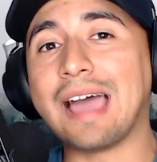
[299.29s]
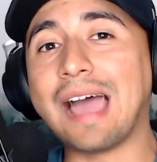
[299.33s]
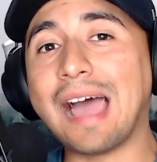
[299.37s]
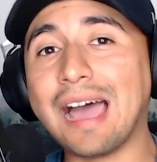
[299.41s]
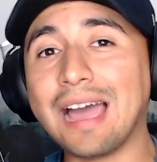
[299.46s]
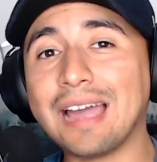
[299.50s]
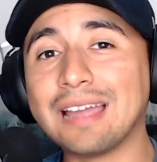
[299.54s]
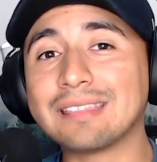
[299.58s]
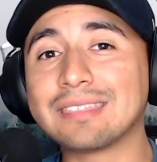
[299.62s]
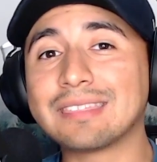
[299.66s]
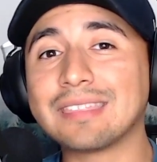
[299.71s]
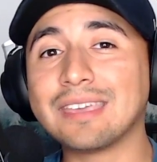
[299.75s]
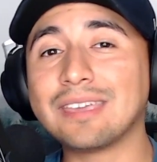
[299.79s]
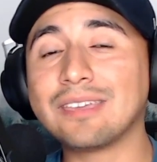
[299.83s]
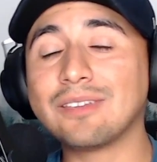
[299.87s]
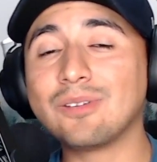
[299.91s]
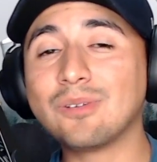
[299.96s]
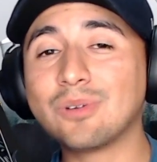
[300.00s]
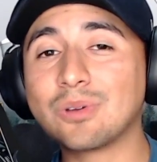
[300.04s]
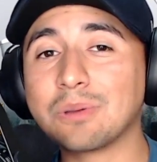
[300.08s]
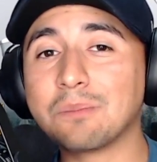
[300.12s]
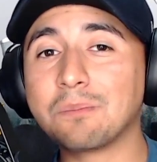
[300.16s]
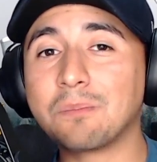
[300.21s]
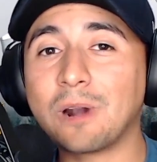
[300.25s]
I think
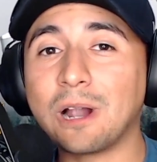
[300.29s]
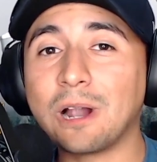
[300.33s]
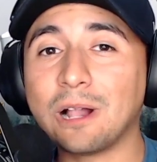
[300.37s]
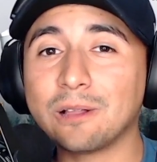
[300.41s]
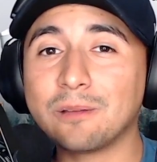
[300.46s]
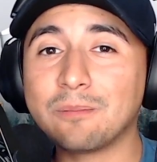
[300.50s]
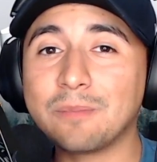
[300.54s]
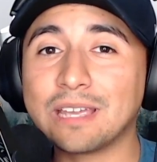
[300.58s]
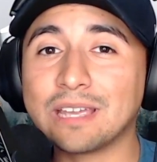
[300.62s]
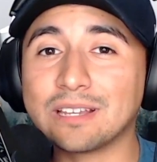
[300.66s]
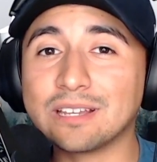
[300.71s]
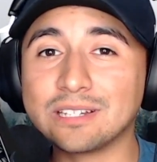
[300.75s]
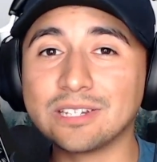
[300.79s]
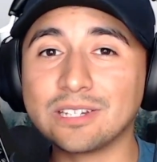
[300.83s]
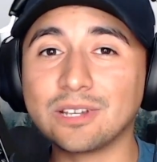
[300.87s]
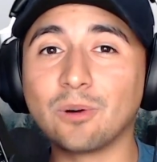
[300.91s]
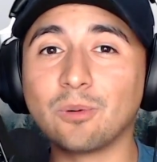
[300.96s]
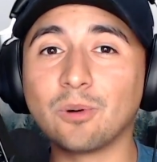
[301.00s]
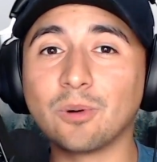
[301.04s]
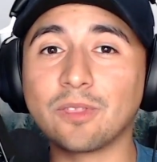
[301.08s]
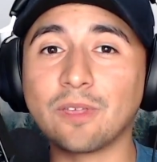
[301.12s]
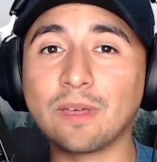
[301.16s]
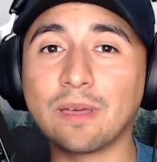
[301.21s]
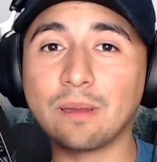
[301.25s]
you can probably make a deal
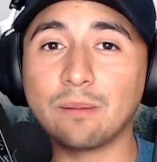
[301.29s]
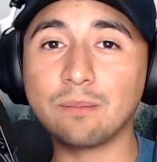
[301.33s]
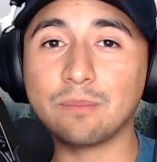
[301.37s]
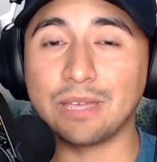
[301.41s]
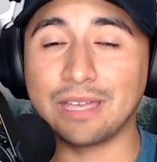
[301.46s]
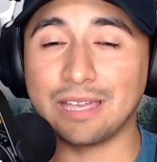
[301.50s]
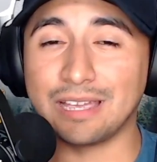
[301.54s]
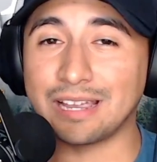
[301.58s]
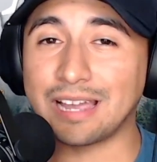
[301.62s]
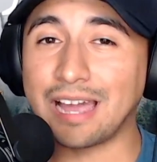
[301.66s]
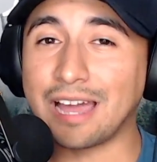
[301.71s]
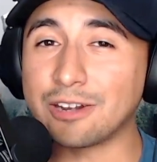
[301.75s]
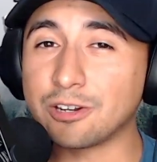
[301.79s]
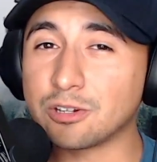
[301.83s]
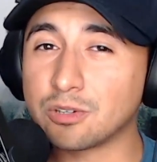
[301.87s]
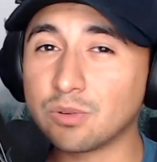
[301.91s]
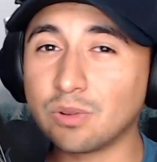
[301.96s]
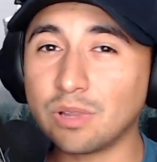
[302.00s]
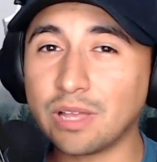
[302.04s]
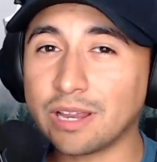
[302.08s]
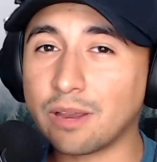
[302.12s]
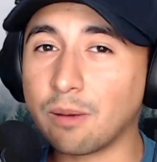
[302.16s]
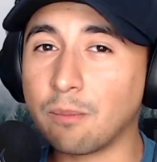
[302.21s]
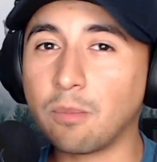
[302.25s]
with him and kind of do
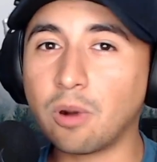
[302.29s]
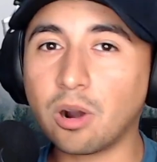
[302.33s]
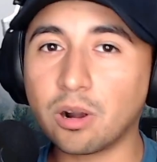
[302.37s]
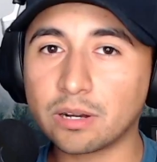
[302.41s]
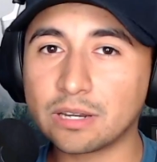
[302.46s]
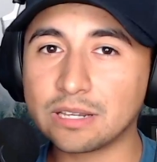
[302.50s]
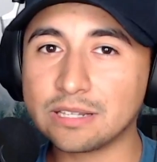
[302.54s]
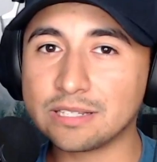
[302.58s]
like a Marcus